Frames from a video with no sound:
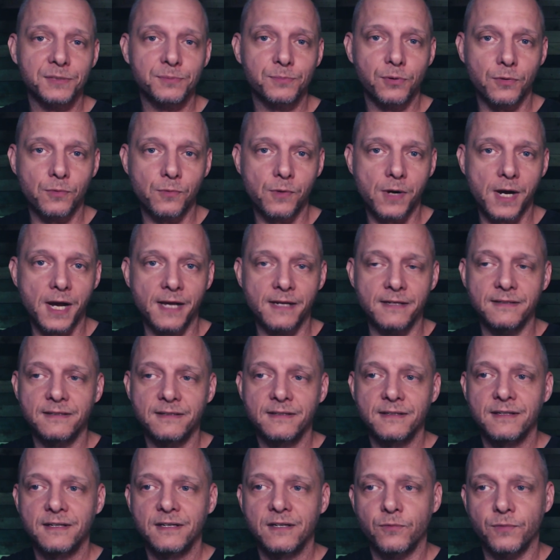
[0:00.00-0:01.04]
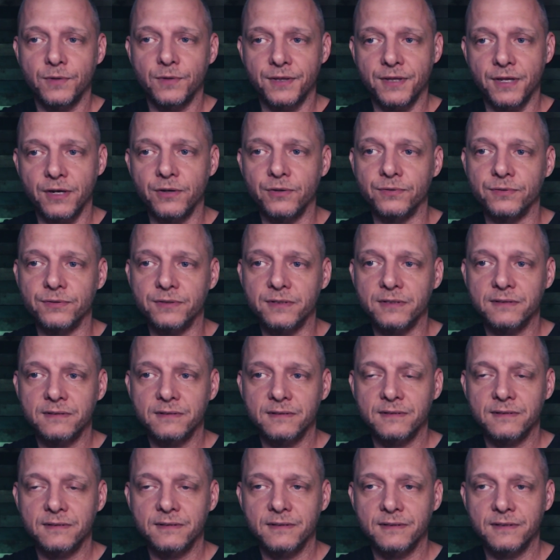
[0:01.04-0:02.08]
per watt with those.
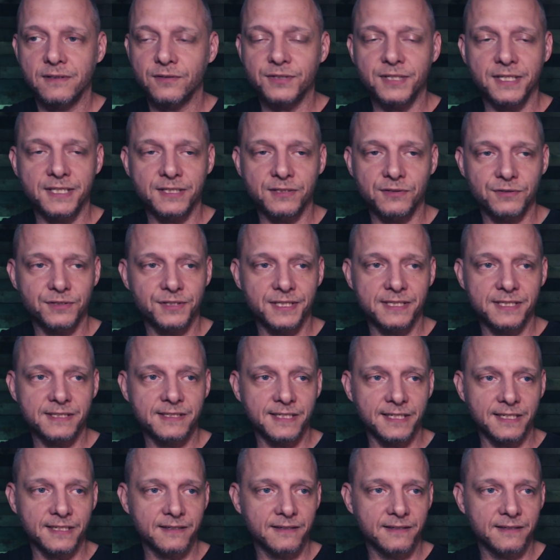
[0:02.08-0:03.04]
Those things are just sick.